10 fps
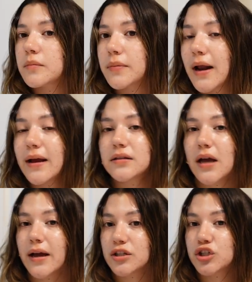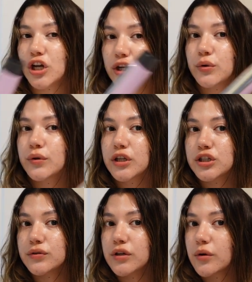But I, I genuinely
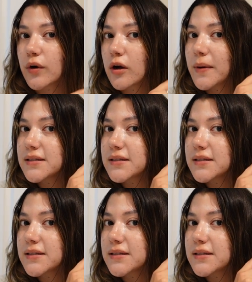do need to work on my